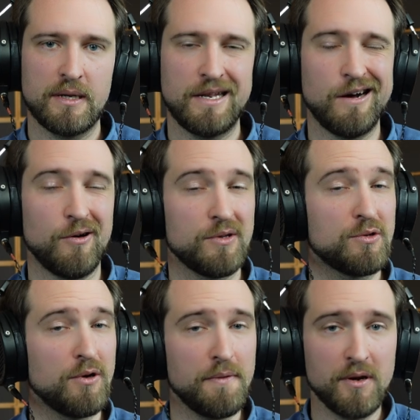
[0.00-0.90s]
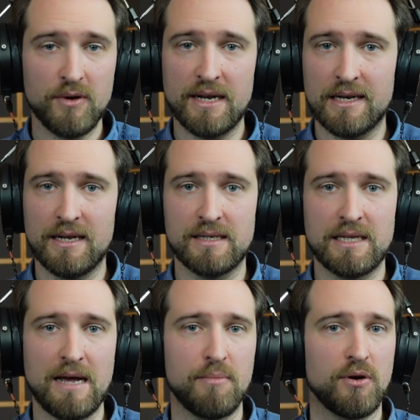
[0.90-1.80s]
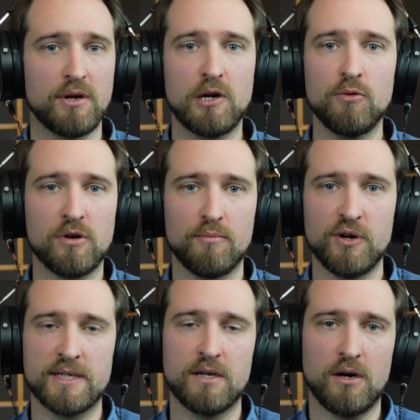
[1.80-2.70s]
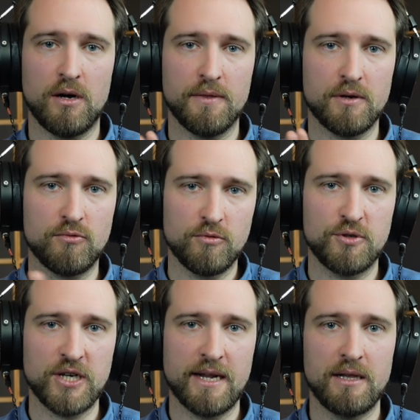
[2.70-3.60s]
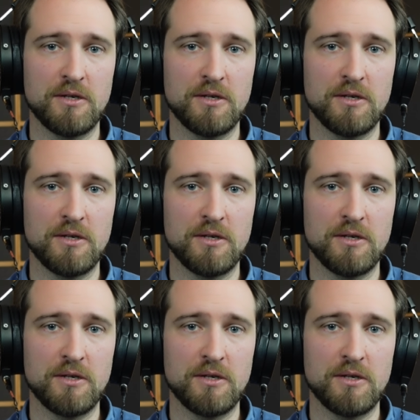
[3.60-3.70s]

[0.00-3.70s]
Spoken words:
Now, you could theoretically slap on a glue compressor on the group channel.